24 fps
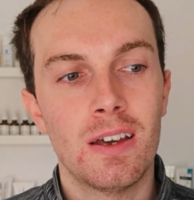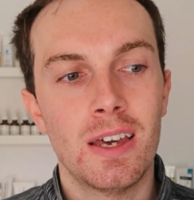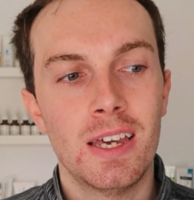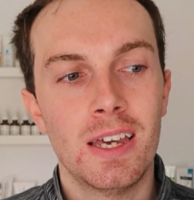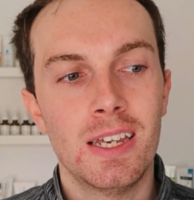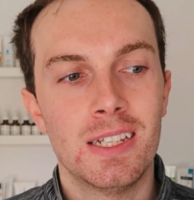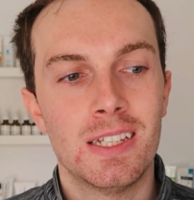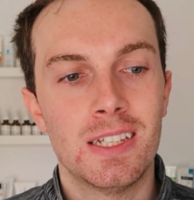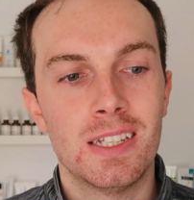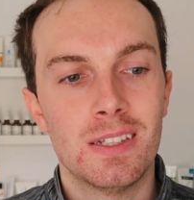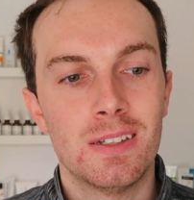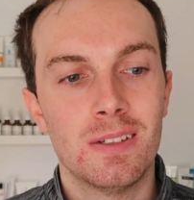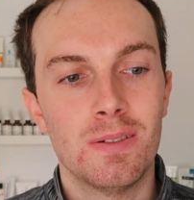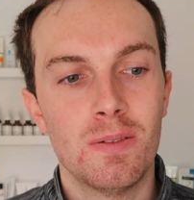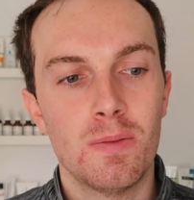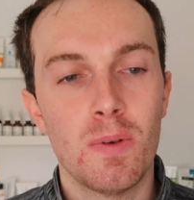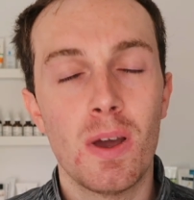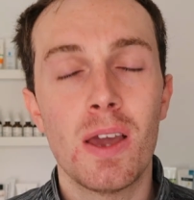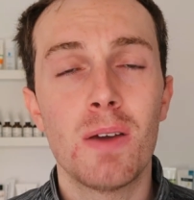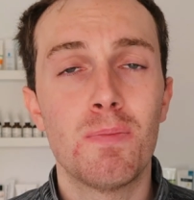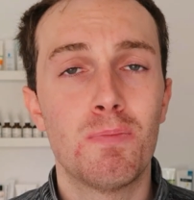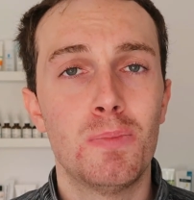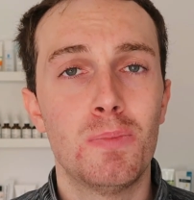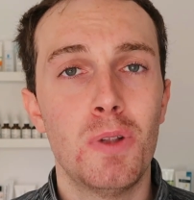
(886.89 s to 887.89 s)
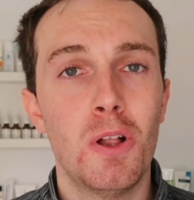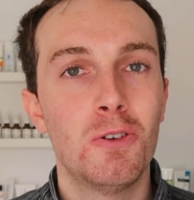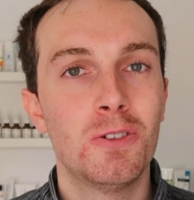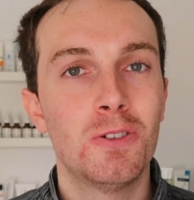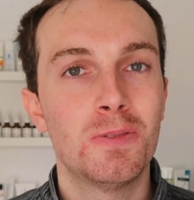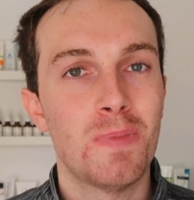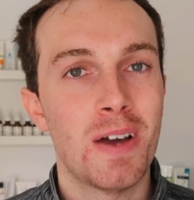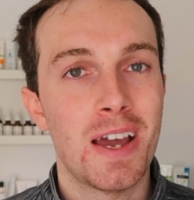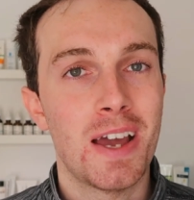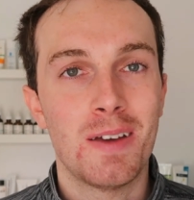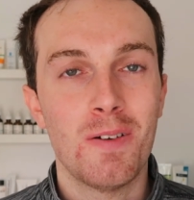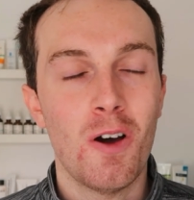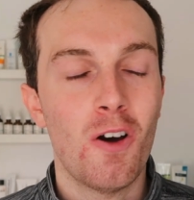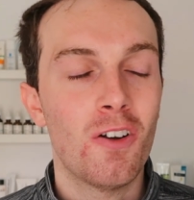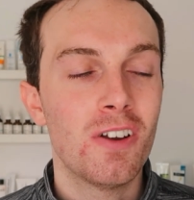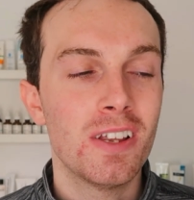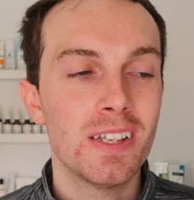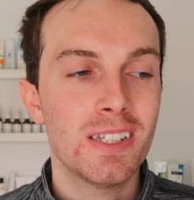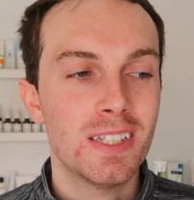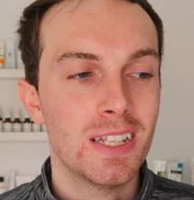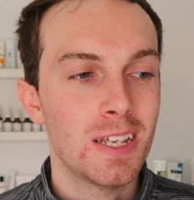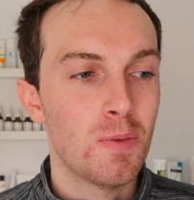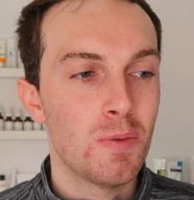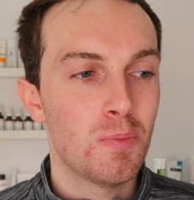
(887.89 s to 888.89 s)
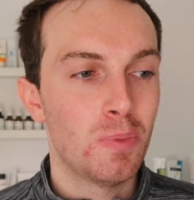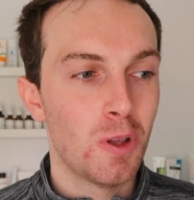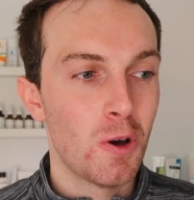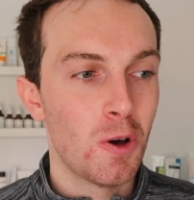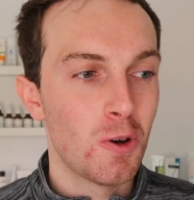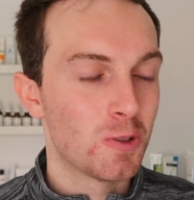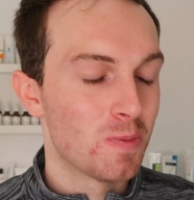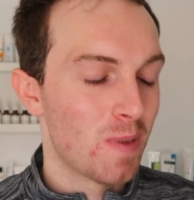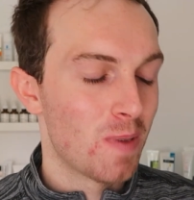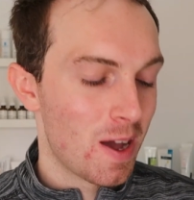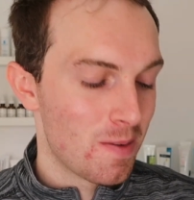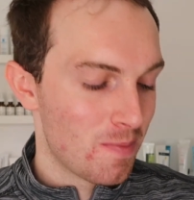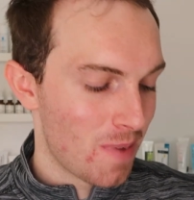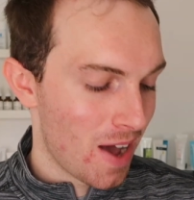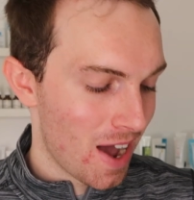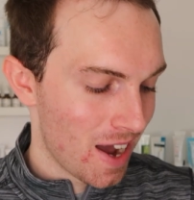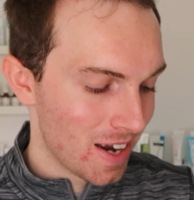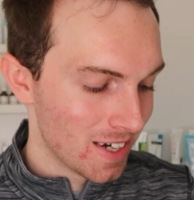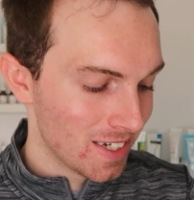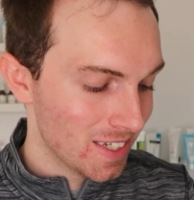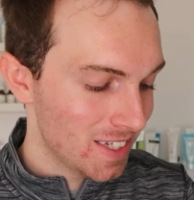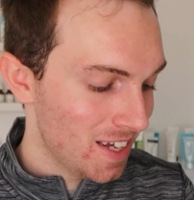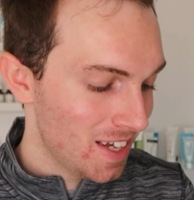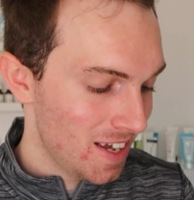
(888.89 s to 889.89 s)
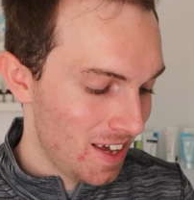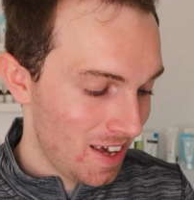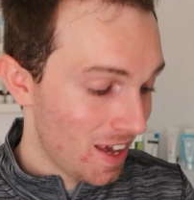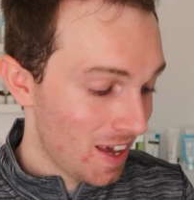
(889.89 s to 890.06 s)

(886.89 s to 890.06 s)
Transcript: it honestly blows my mind.